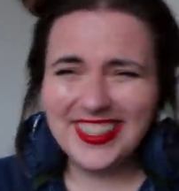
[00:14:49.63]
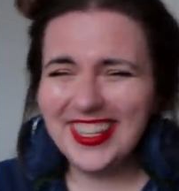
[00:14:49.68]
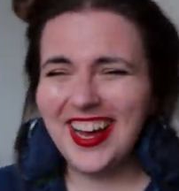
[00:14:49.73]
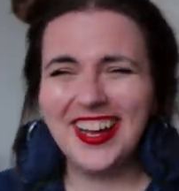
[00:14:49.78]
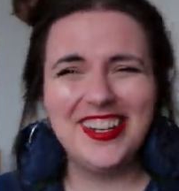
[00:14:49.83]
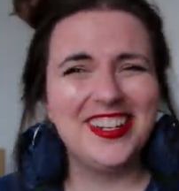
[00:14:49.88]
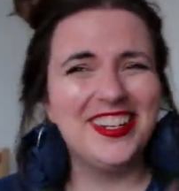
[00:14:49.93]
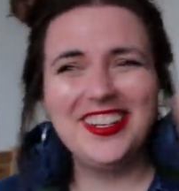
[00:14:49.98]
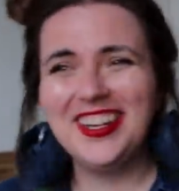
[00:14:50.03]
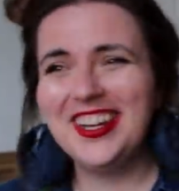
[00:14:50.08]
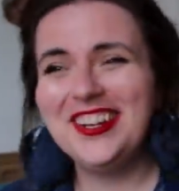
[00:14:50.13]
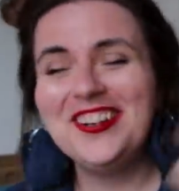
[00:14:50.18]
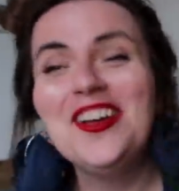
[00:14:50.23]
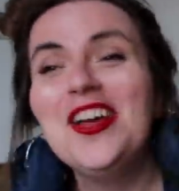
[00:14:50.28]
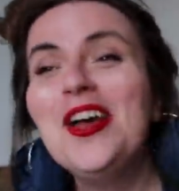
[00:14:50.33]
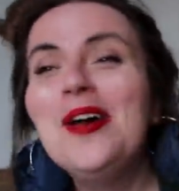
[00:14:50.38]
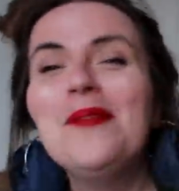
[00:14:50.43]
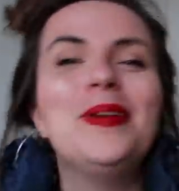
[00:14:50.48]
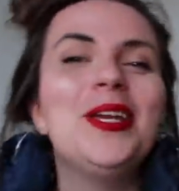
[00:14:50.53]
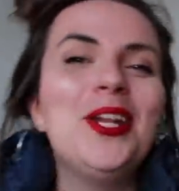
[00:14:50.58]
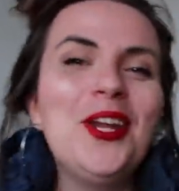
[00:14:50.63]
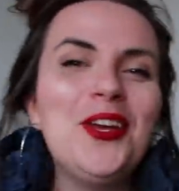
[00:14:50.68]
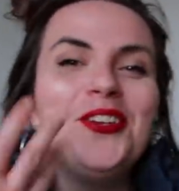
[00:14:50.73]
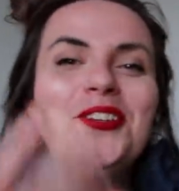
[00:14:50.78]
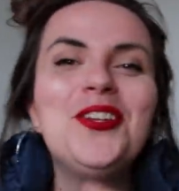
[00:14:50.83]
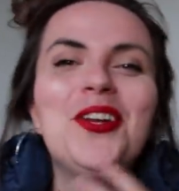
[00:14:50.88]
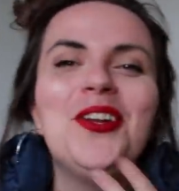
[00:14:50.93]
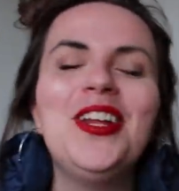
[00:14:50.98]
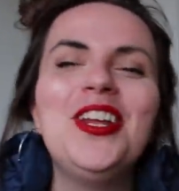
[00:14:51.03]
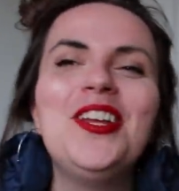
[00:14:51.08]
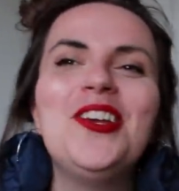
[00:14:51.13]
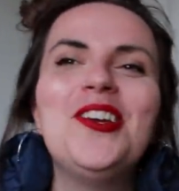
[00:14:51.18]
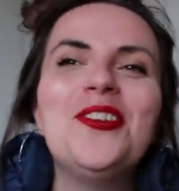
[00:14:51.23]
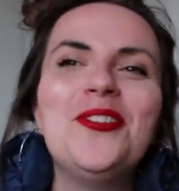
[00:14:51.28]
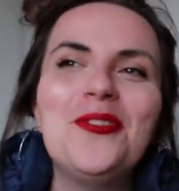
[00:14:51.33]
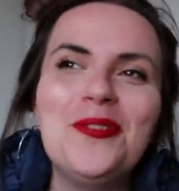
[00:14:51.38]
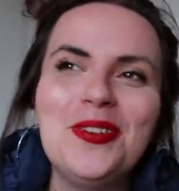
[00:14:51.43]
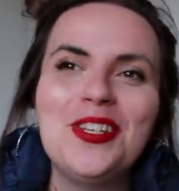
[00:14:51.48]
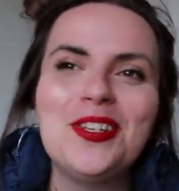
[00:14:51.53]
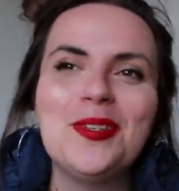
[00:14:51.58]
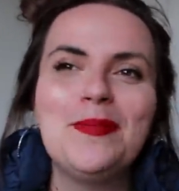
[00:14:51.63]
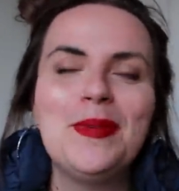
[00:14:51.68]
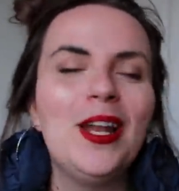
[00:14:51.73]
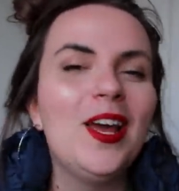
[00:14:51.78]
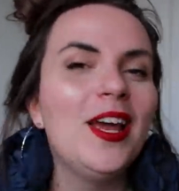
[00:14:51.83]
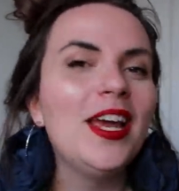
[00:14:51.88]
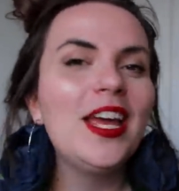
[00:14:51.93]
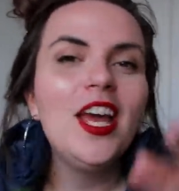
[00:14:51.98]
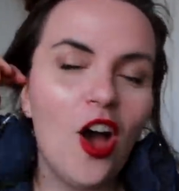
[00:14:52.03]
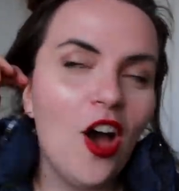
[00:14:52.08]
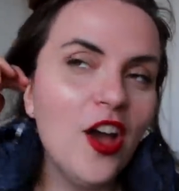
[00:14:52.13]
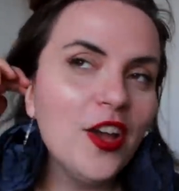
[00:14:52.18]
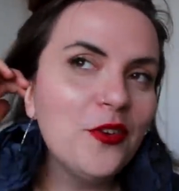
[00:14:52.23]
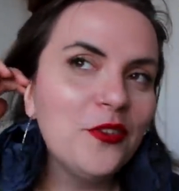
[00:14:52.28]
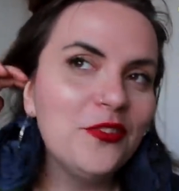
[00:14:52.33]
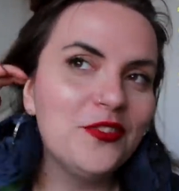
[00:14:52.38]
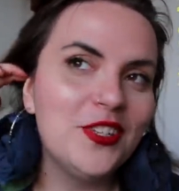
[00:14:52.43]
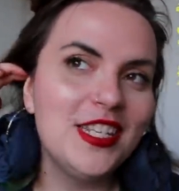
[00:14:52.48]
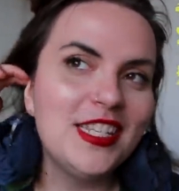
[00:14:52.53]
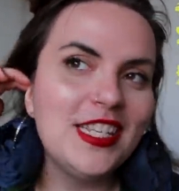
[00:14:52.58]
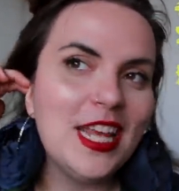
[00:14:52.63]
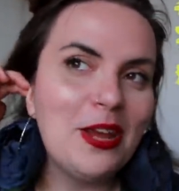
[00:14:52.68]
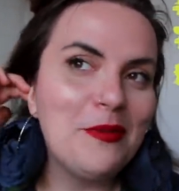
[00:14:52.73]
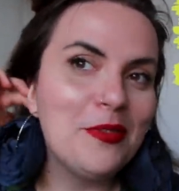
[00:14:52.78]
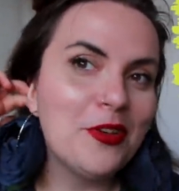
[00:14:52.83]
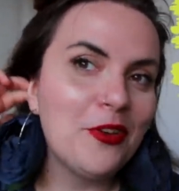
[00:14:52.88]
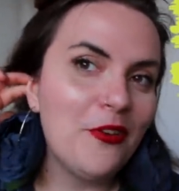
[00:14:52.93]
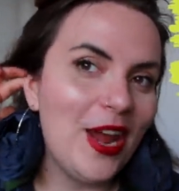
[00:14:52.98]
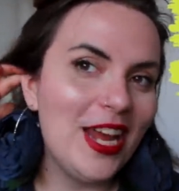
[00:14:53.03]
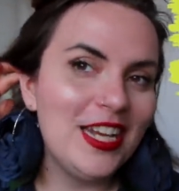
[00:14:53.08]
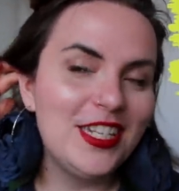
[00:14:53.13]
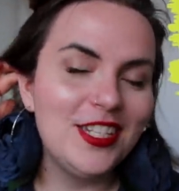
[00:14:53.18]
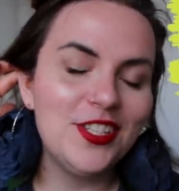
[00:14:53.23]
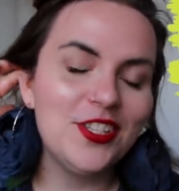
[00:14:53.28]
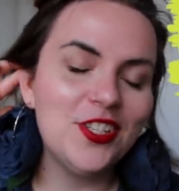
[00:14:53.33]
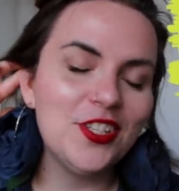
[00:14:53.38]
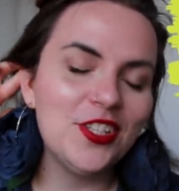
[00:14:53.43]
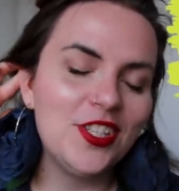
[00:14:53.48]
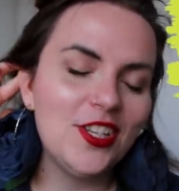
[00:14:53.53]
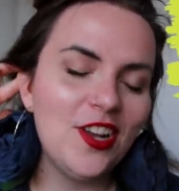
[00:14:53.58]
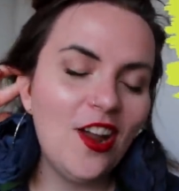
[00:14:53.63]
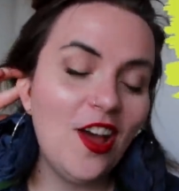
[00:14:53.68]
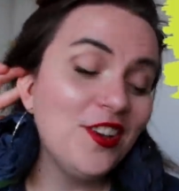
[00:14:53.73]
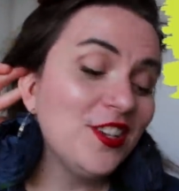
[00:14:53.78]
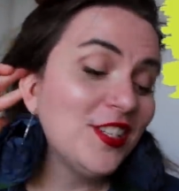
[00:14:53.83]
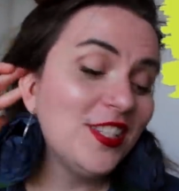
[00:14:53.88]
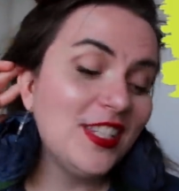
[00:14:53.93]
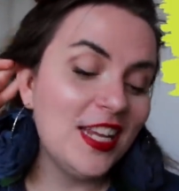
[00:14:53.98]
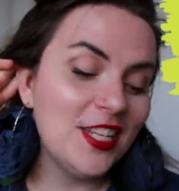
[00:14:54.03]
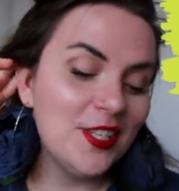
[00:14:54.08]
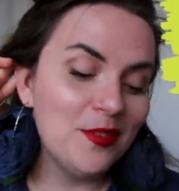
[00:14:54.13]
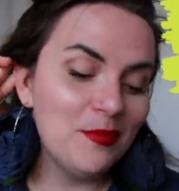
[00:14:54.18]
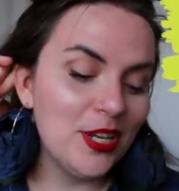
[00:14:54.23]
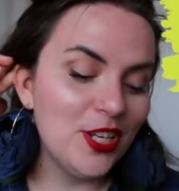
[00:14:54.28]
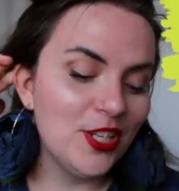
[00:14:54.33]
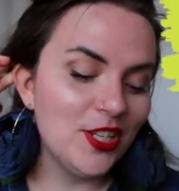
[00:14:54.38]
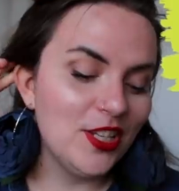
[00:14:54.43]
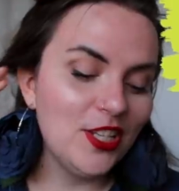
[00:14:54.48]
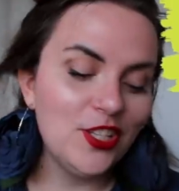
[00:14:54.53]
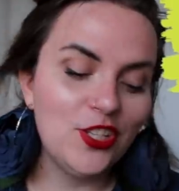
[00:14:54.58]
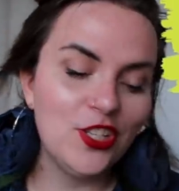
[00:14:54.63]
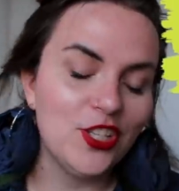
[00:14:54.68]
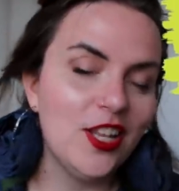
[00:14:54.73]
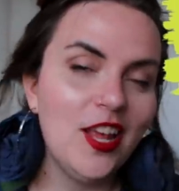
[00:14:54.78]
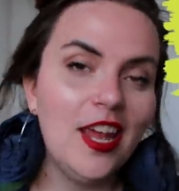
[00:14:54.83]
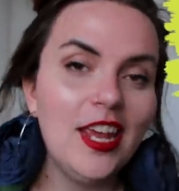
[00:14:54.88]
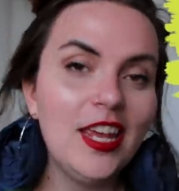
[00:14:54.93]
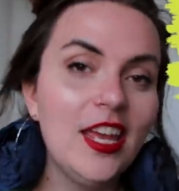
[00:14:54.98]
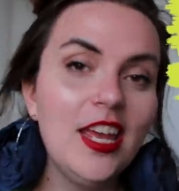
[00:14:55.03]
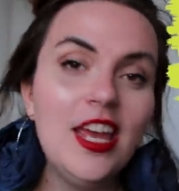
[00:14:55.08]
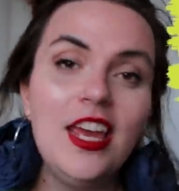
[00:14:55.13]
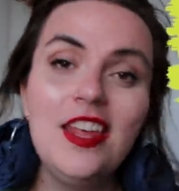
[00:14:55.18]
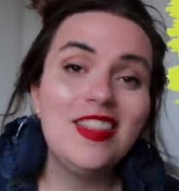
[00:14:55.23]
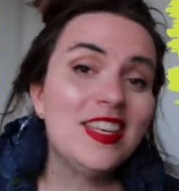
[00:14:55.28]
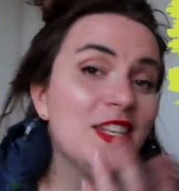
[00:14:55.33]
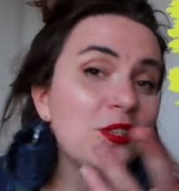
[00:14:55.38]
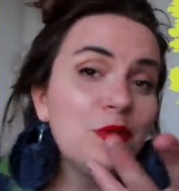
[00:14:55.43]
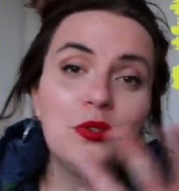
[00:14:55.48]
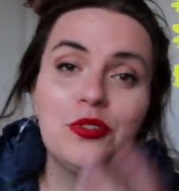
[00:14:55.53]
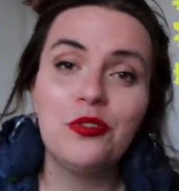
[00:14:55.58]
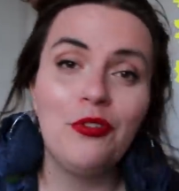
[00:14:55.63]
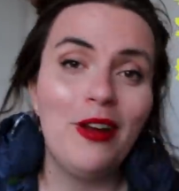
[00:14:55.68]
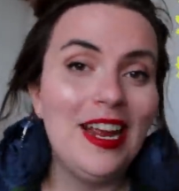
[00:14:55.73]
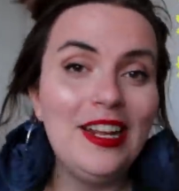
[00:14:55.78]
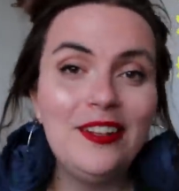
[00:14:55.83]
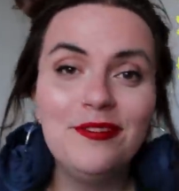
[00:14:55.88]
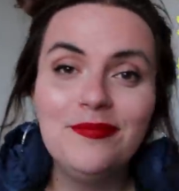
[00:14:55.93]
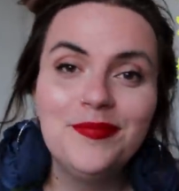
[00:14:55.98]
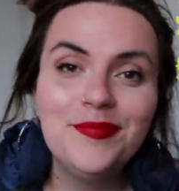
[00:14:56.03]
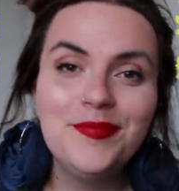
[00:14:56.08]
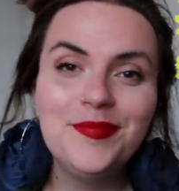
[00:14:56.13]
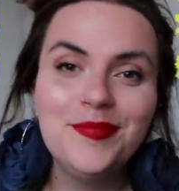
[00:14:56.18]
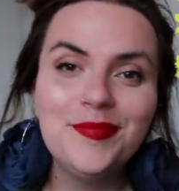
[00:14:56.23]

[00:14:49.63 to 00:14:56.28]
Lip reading: I don't know. But you know, you can always just be like, I often say with creators, I just say something that's just like, this was great.